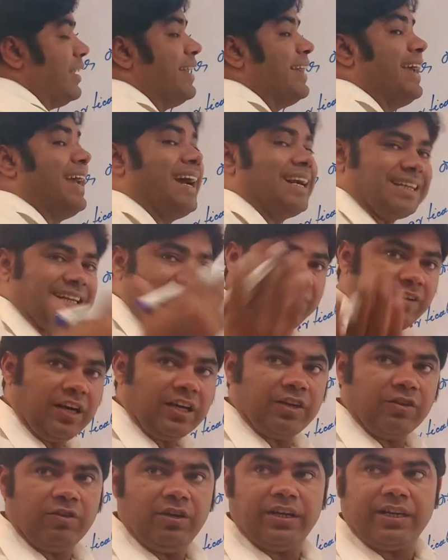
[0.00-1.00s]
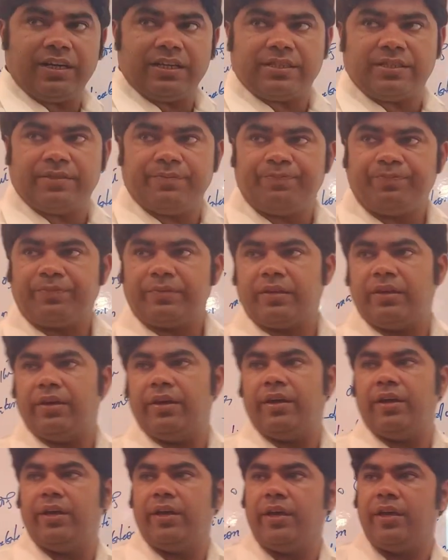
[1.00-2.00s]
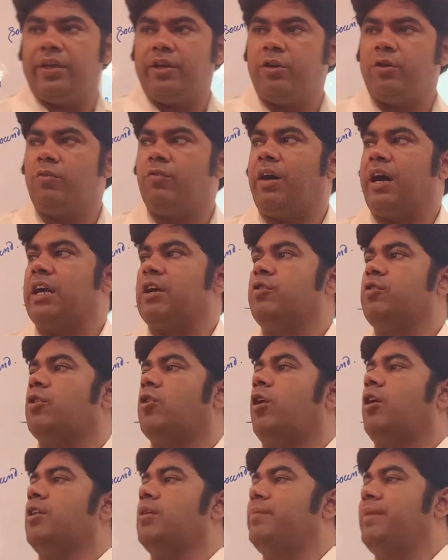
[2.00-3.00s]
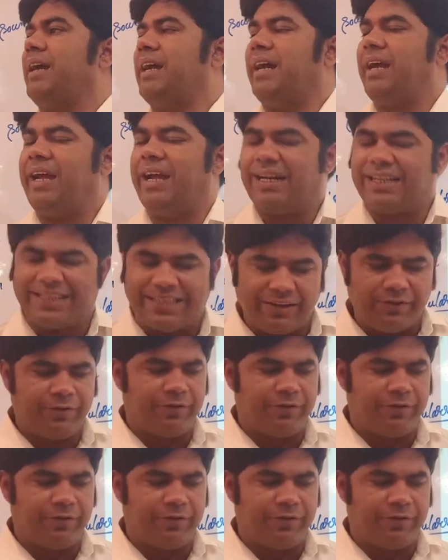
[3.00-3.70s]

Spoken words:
Active articulators. Why do you call them active